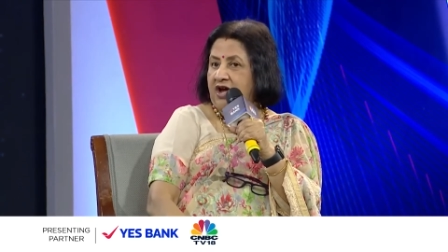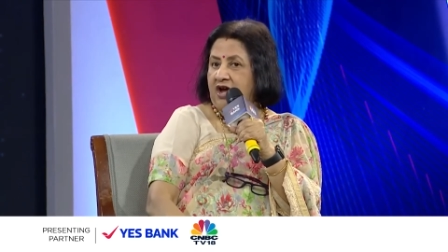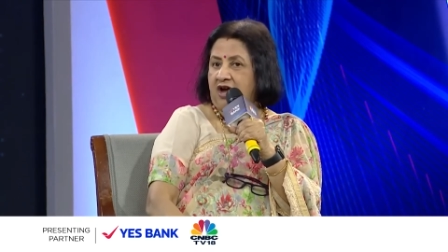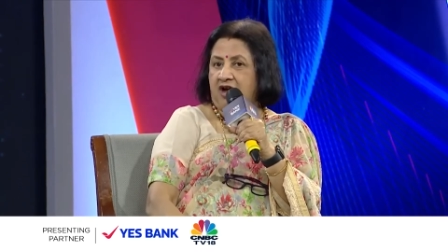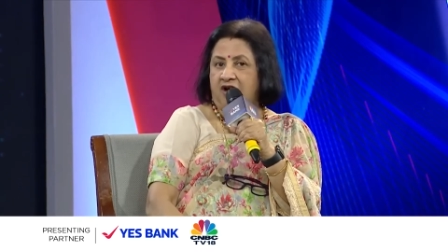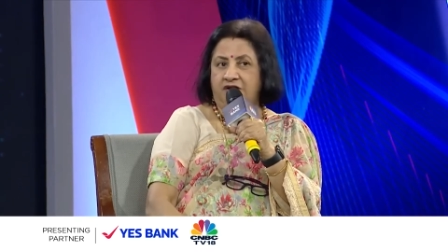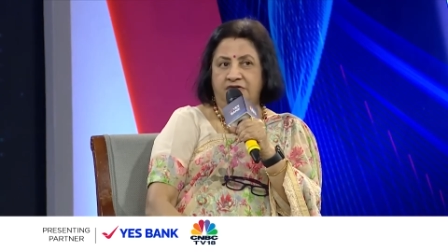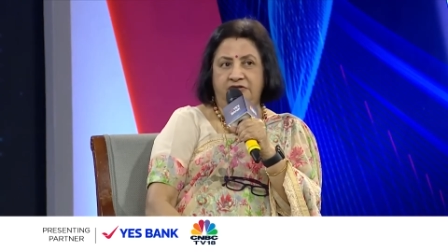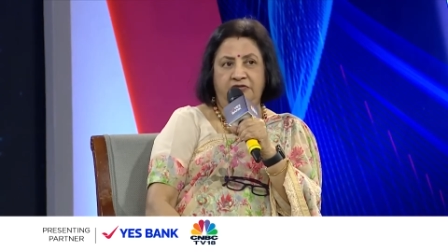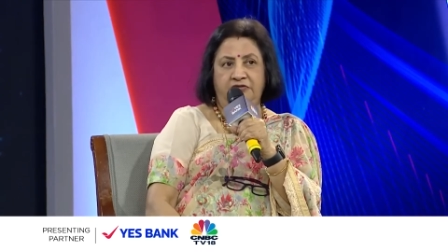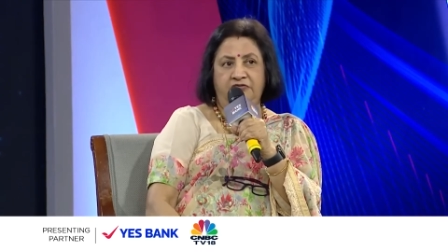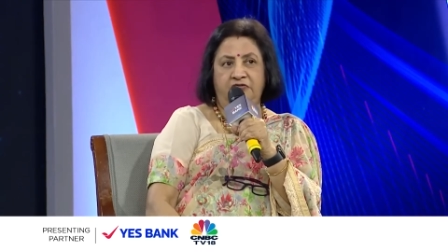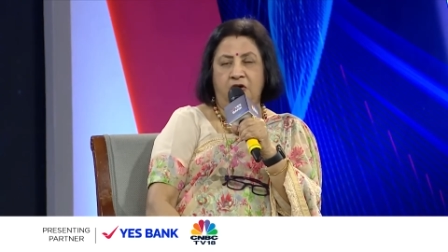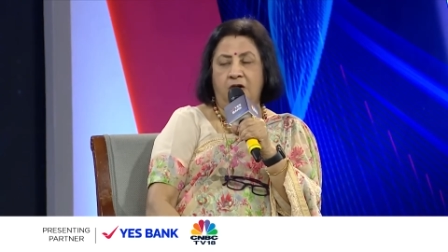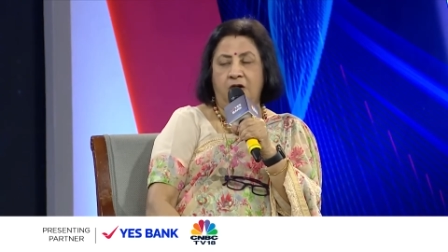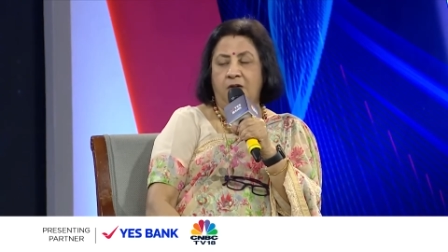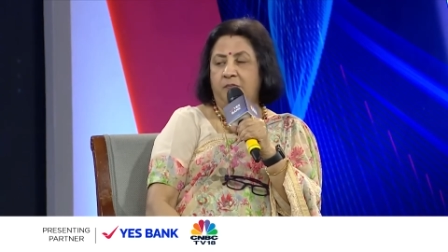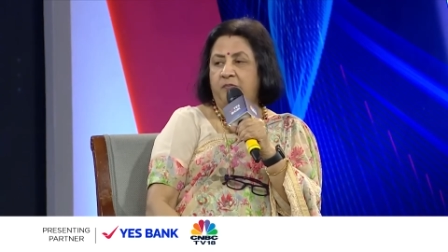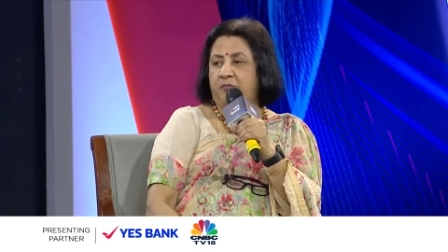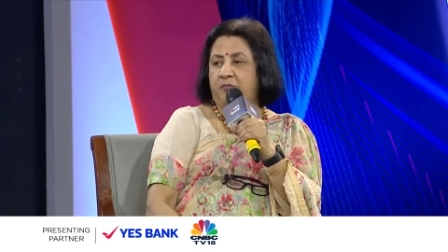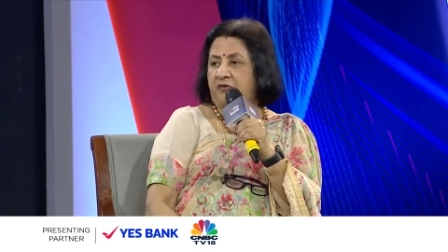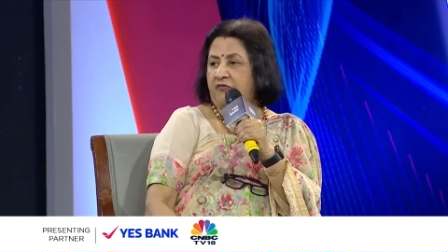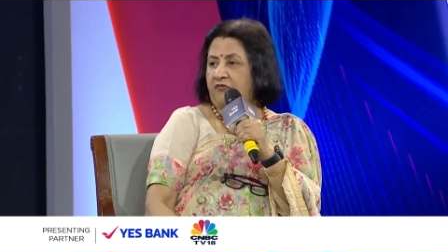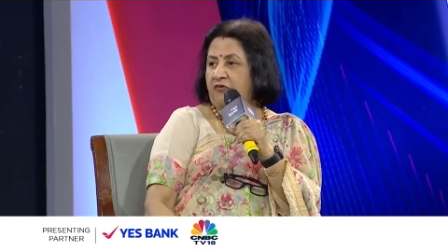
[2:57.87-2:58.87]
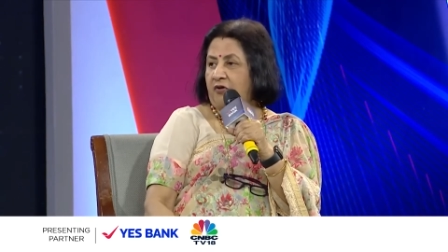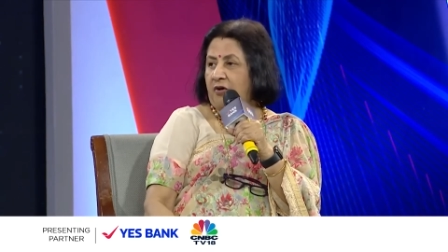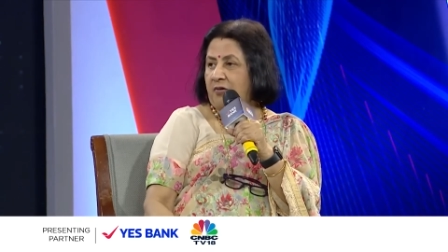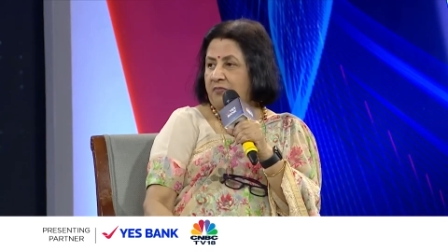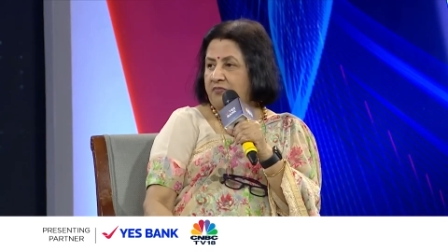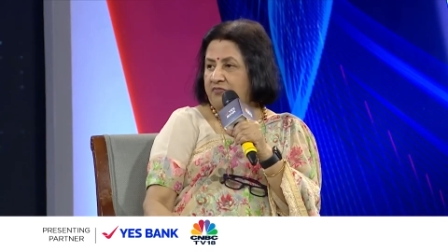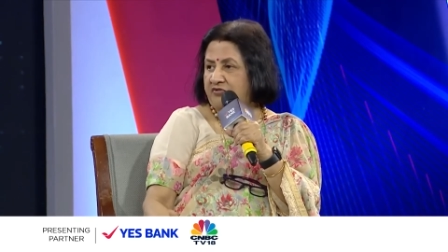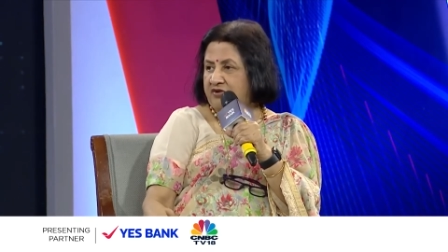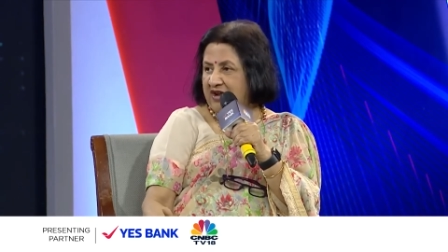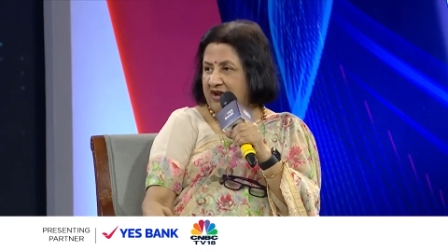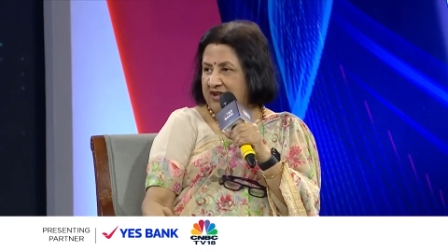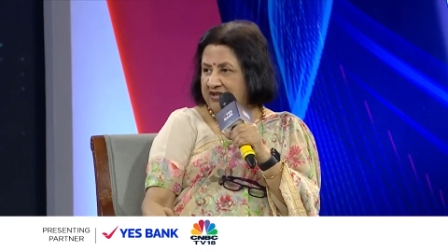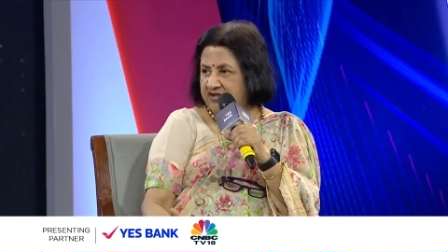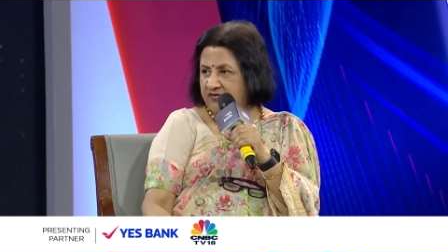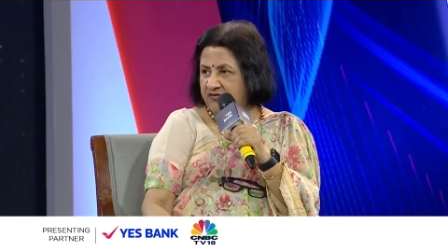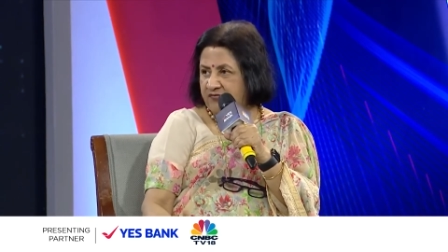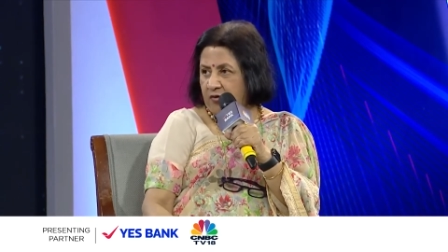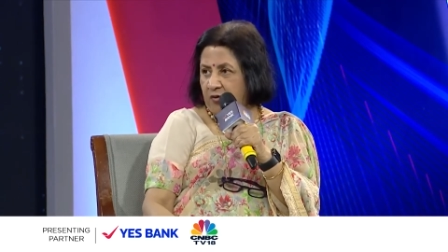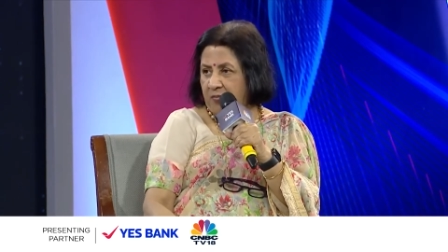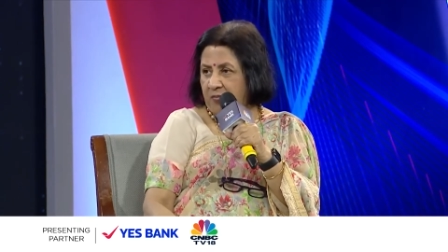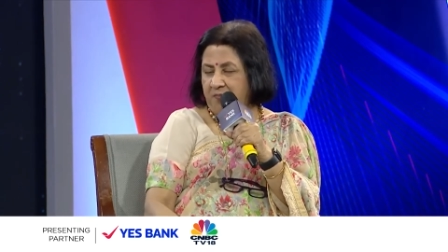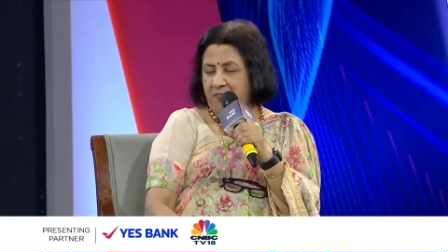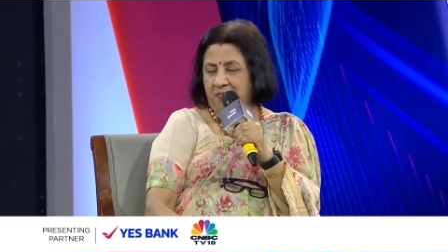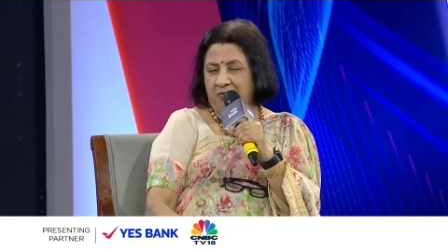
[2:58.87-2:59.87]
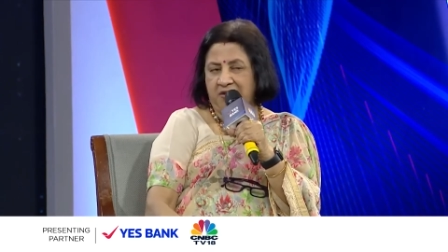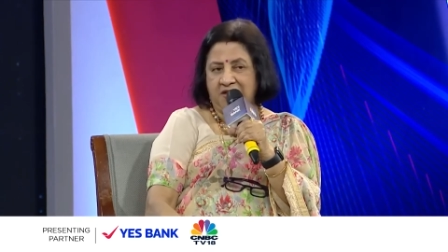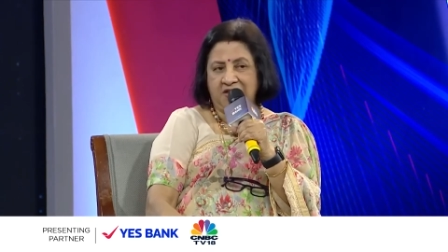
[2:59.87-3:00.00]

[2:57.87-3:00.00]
reform, perform, transform.